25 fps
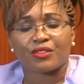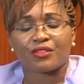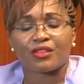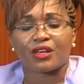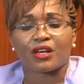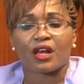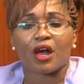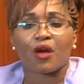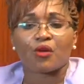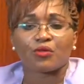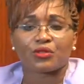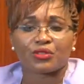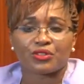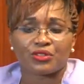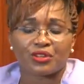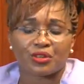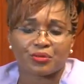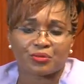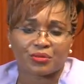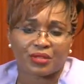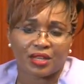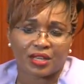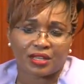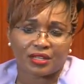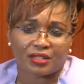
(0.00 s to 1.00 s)
the county
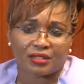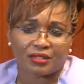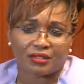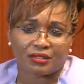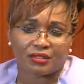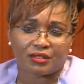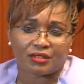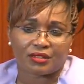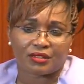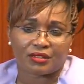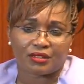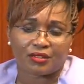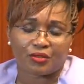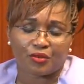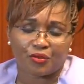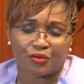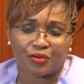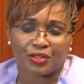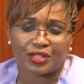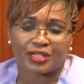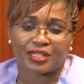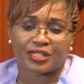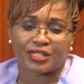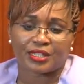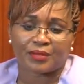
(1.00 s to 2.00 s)
reps are in, in
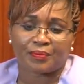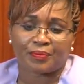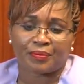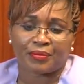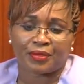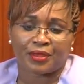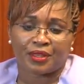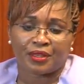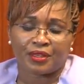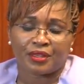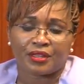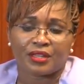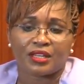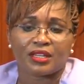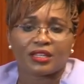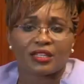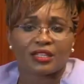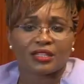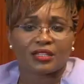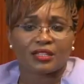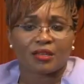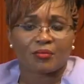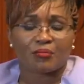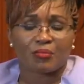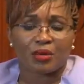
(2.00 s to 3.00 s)
office. It
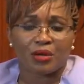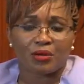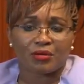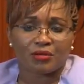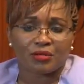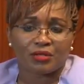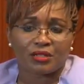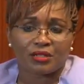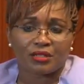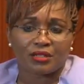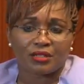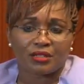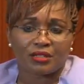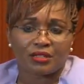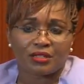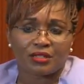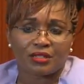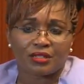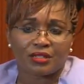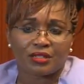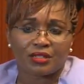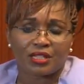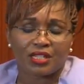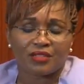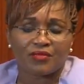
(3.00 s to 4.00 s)
is about
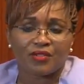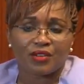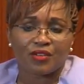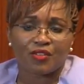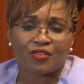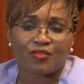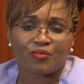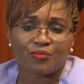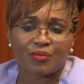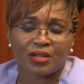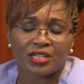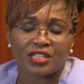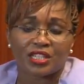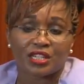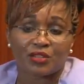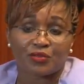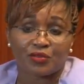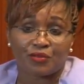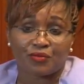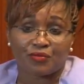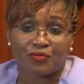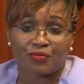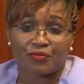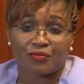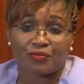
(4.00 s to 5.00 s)
the developments
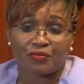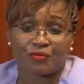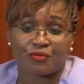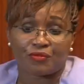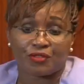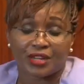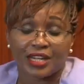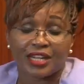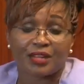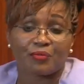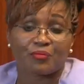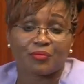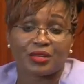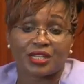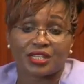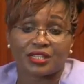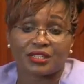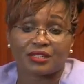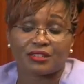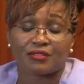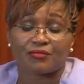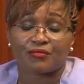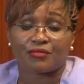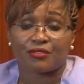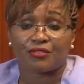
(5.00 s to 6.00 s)
that we've really
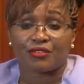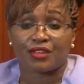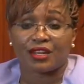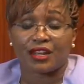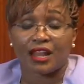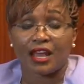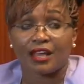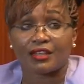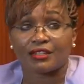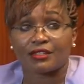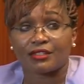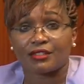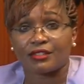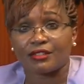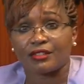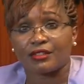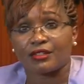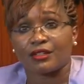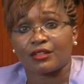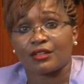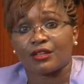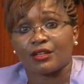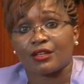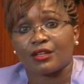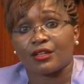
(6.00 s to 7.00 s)
missed for the
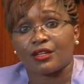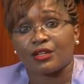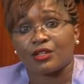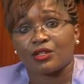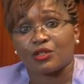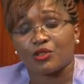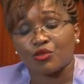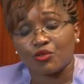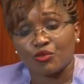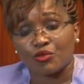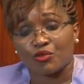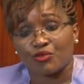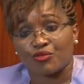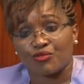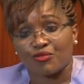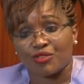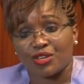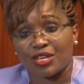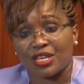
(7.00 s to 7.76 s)
last two to three